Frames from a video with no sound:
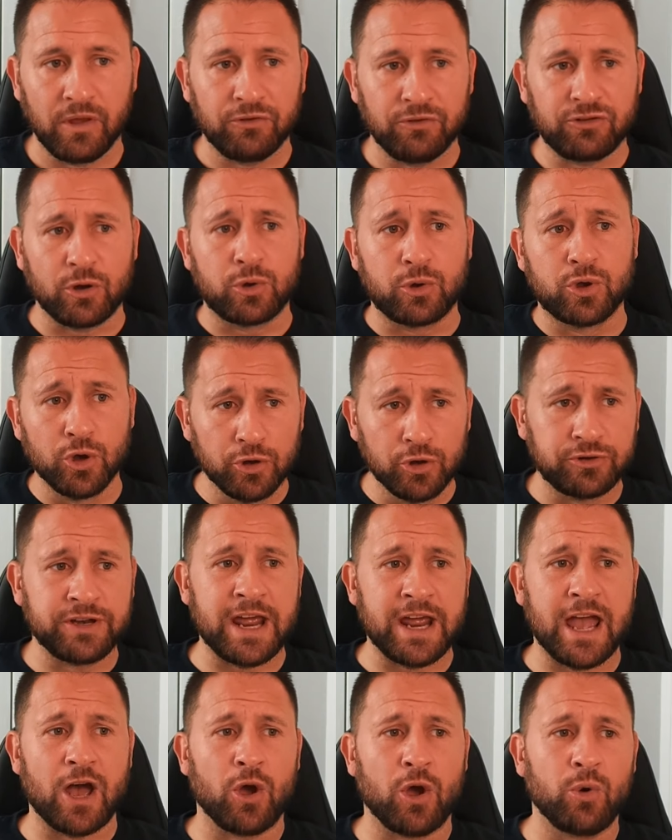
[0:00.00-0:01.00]
So good,
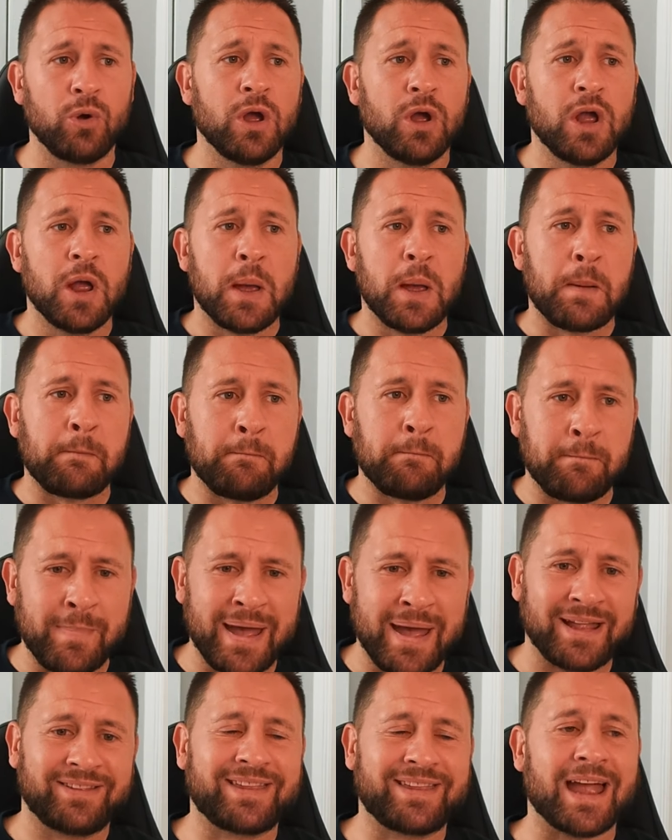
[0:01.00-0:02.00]
Neto.
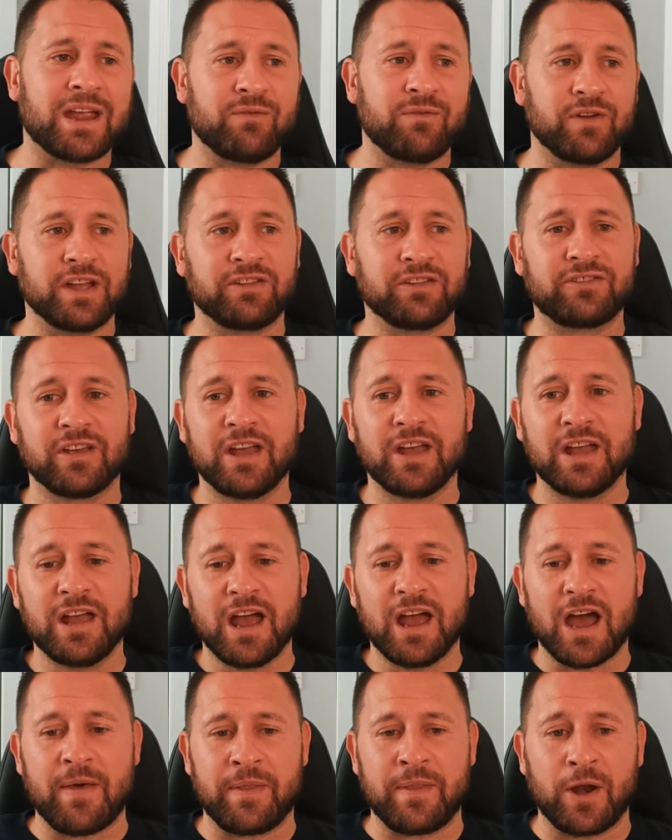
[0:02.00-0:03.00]
Meh, David.
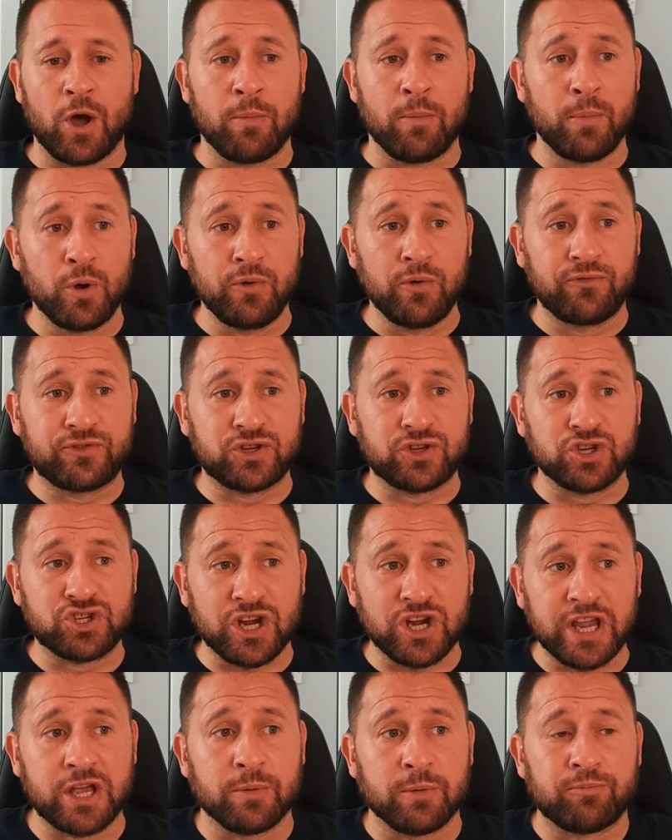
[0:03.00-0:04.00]
And then I'll move to
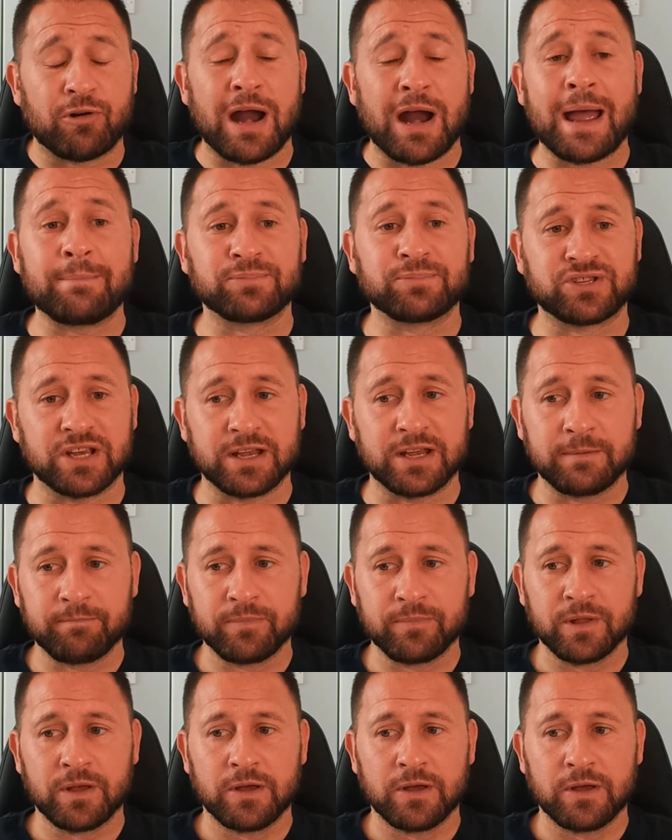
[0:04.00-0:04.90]
Jacob Ramsey.